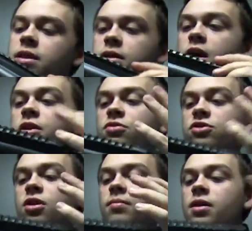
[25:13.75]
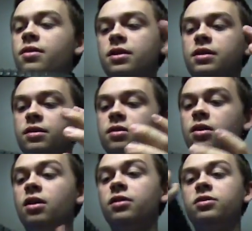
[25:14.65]
Now I know some of the
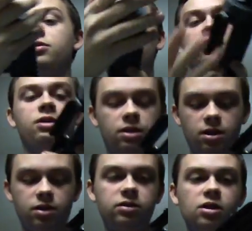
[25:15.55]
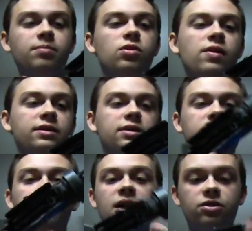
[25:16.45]
WA
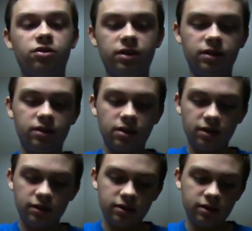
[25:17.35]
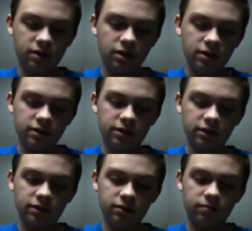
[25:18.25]
system actually doesn't
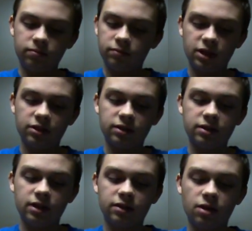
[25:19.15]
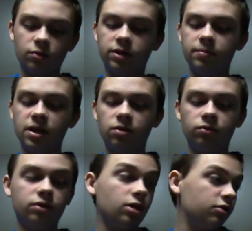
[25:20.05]
stick though with the metal
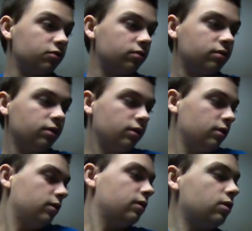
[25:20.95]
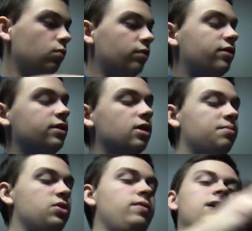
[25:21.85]
nozzle. With the
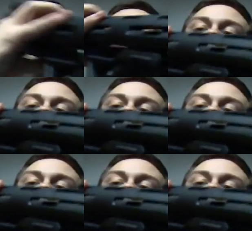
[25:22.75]
WE,